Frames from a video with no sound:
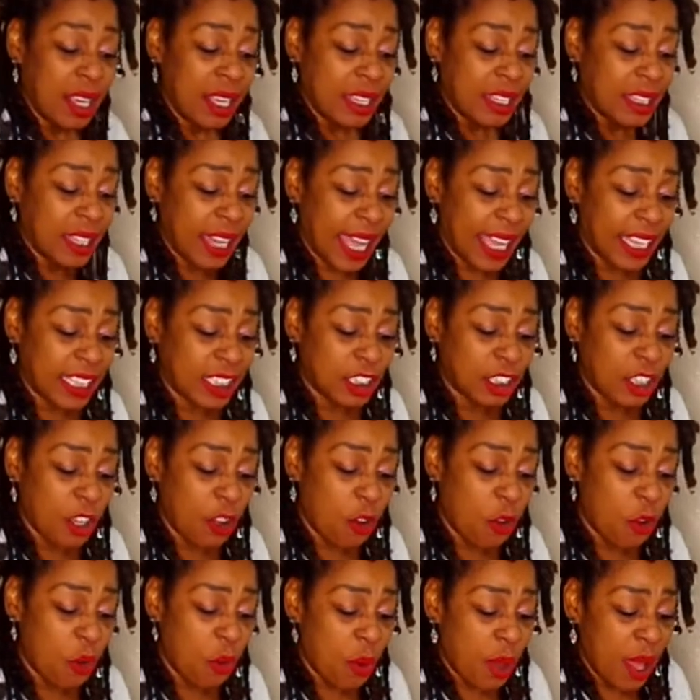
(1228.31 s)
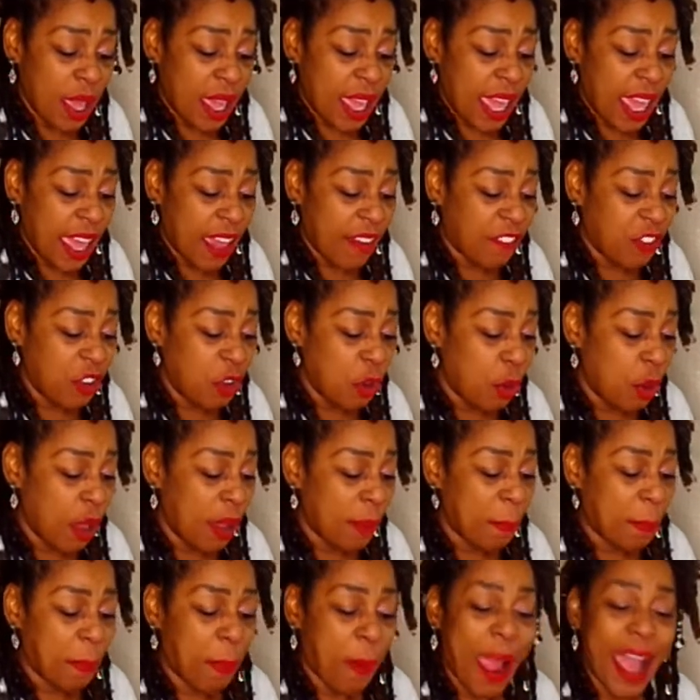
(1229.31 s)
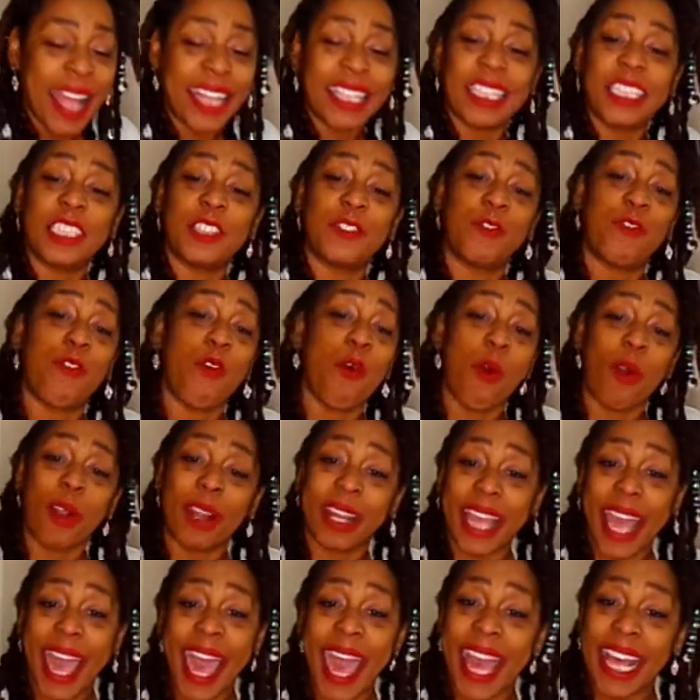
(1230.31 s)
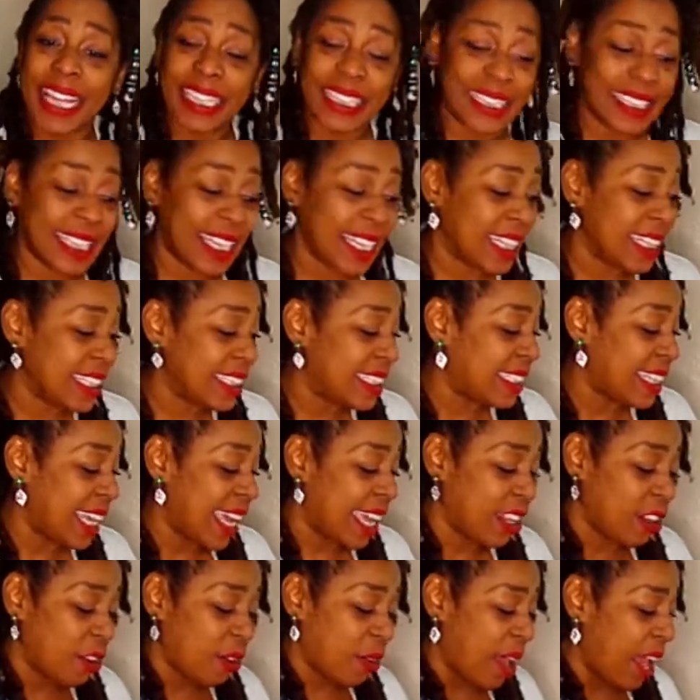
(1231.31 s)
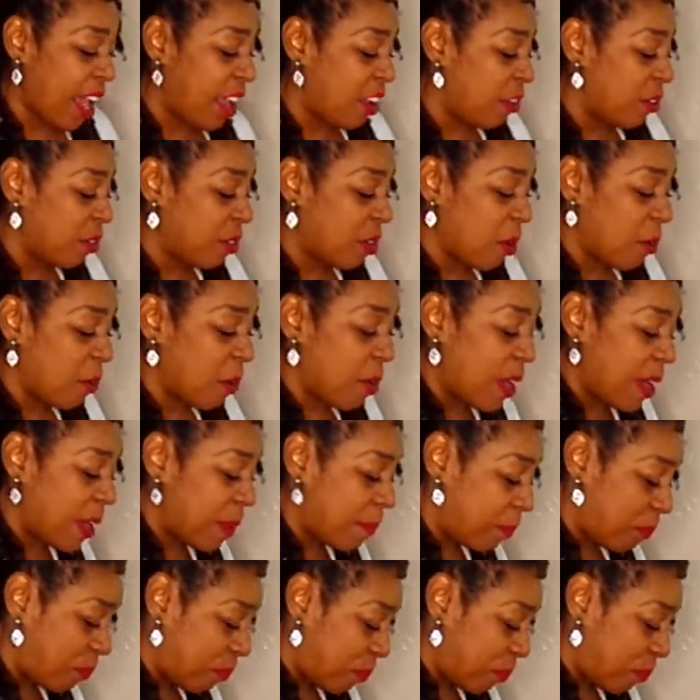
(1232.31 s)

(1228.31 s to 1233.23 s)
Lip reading: Like, so if you practice forecasting and saying, okay, you know what,